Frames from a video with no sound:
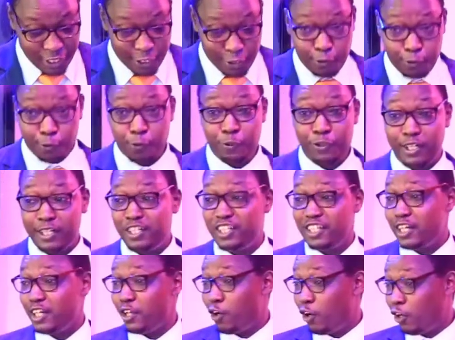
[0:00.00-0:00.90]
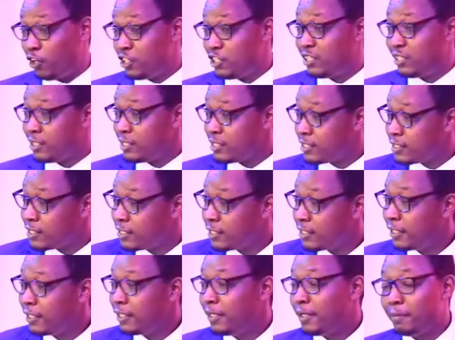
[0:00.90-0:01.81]
read through the genealogies,
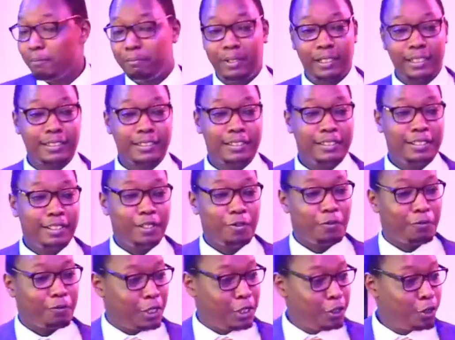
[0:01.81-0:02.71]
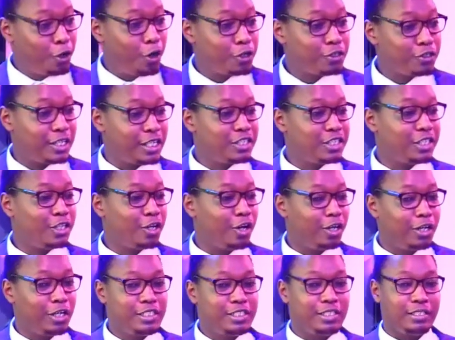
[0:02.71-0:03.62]
but when you go to the
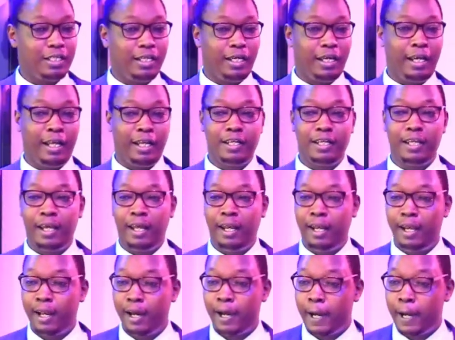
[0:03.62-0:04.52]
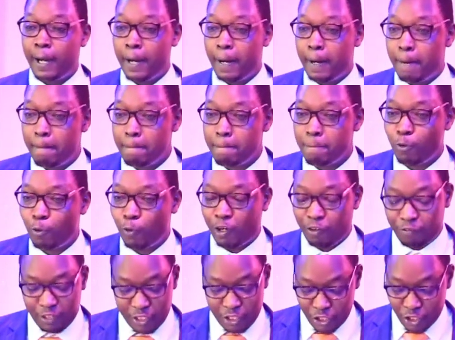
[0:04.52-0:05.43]
genealogy in, in um,
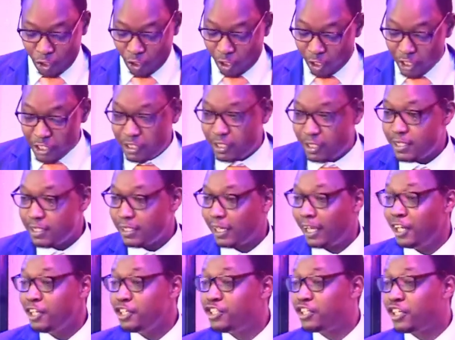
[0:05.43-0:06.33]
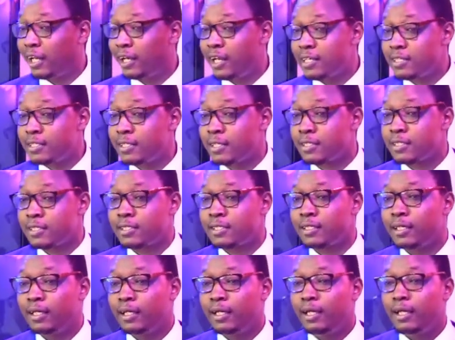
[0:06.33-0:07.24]
one of the genealogies in Genesis,
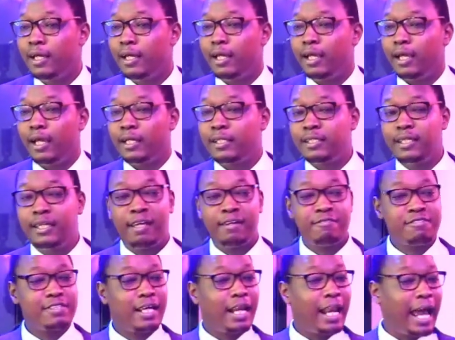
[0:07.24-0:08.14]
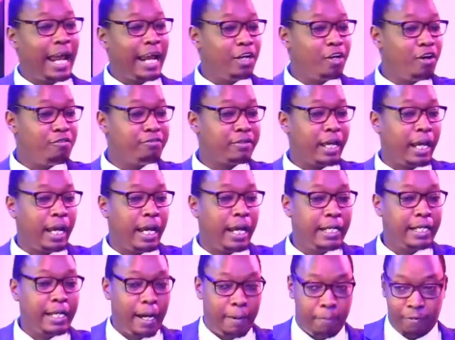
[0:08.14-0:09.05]
it gives the line of
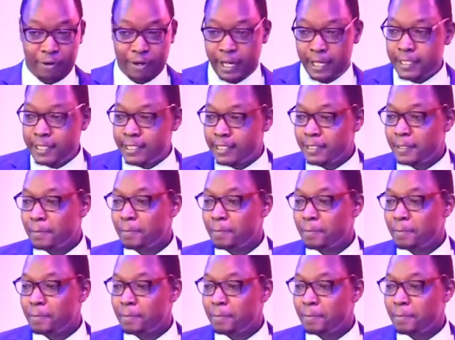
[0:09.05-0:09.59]
Adam, right?